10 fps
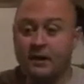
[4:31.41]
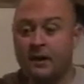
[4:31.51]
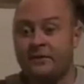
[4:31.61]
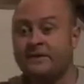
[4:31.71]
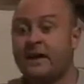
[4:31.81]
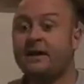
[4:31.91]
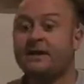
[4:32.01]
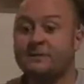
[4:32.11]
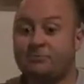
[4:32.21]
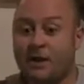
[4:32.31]
The Daily
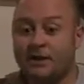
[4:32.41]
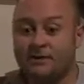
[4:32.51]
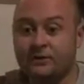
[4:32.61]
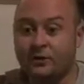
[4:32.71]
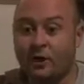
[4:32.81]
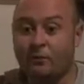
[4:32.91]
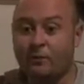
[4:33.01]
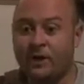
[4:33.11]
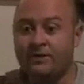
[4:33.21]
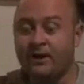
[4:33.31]
Express had gone
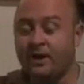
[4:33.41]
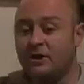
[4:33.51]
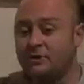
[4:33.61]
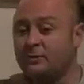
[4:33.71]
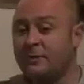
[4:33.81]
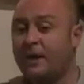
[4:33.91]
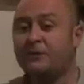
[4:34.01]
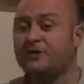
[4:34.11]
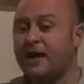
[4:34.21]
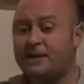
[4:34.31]
with something
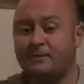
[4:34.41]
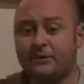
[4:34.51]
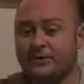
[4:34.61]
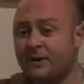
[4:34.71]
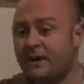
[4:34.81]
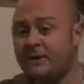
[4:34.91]
about Shameless.